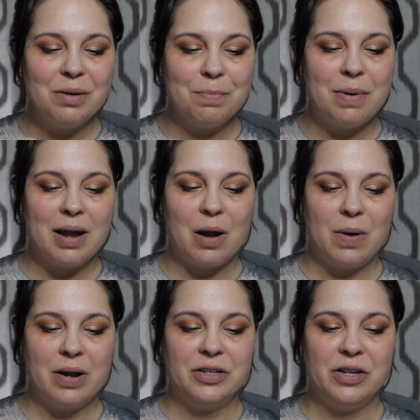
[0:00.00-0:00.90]
But I
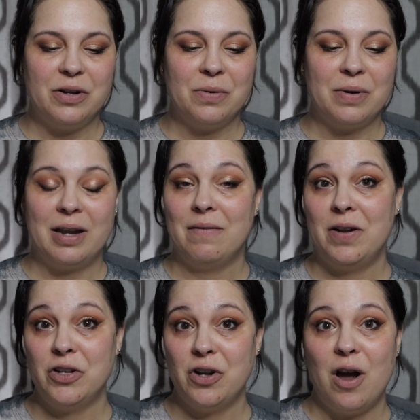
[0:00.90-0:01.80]
wanted to give
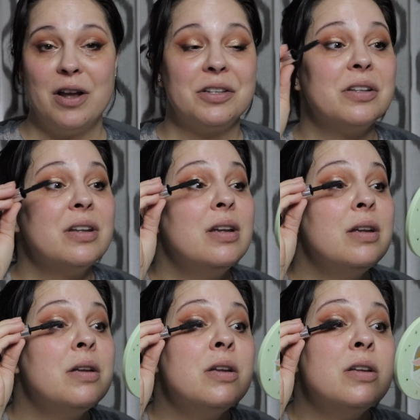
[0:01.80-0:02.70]
it a shot,
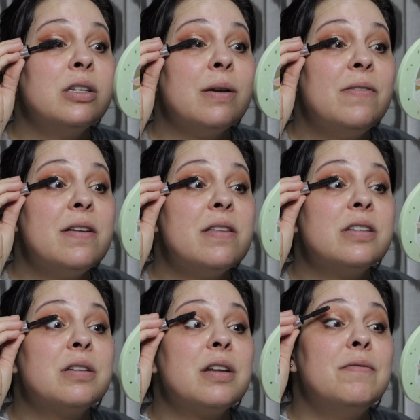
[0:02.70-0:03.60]
so I figured
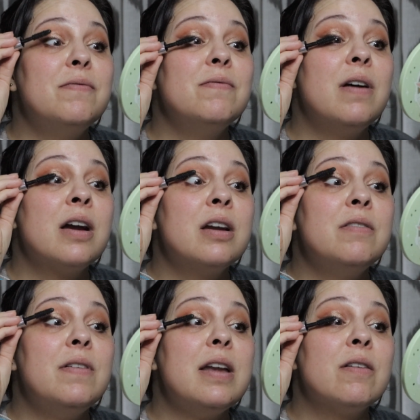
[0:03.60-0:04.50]
this is a
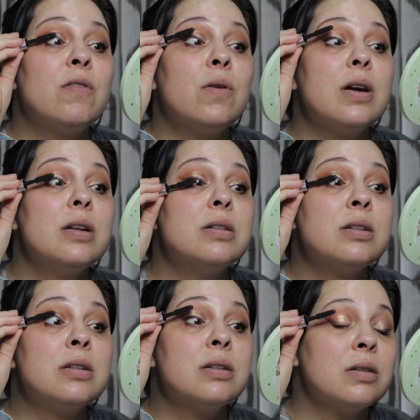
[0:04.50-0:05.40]
good video for it.
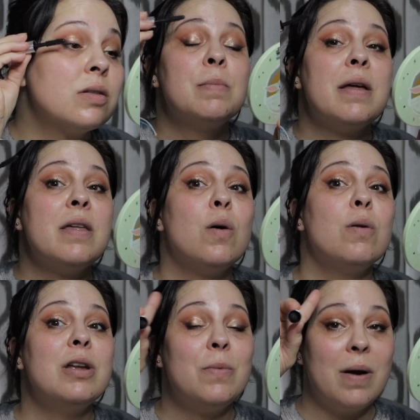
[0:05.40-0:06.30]
Am I the
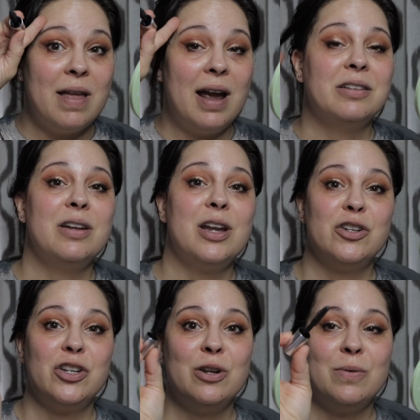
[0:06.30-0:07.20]
only one that has an
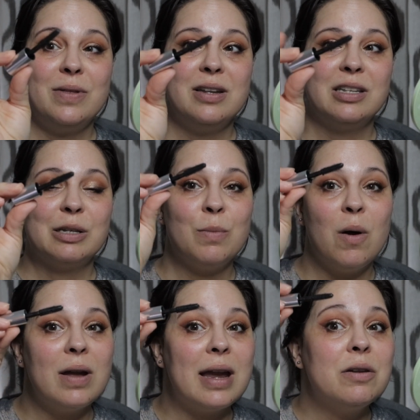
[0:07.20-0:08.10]
issue with these
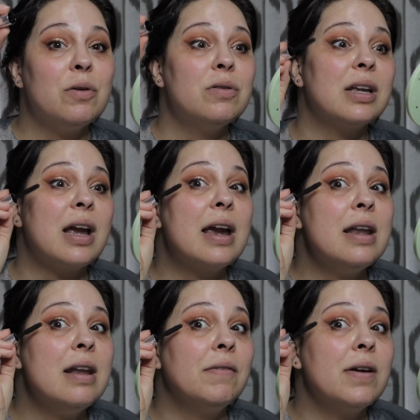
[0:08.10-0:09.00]
small handles? Like, I
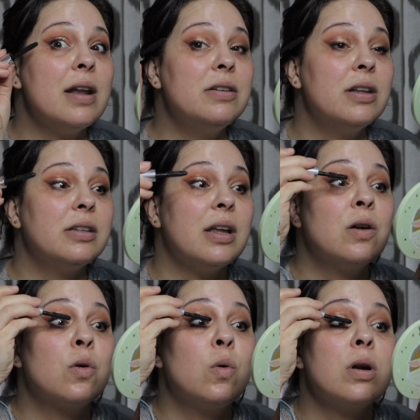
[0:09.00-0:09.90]
can never get into this
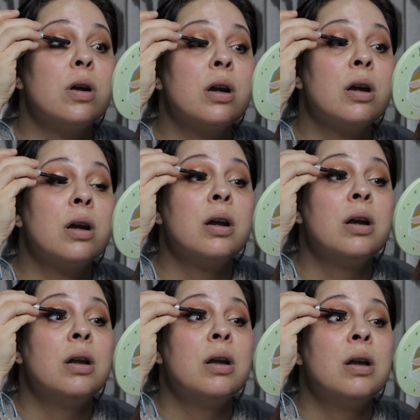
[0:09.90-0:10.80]

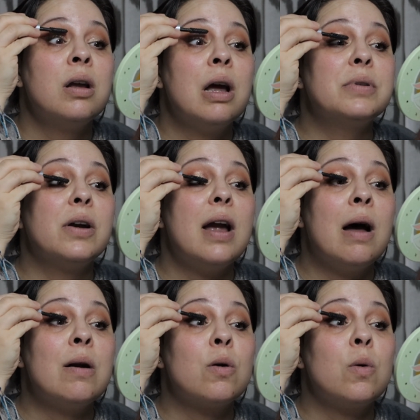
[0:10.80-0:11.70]

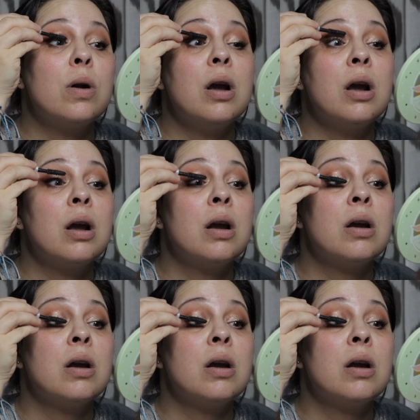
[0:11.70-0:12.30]
outer corner.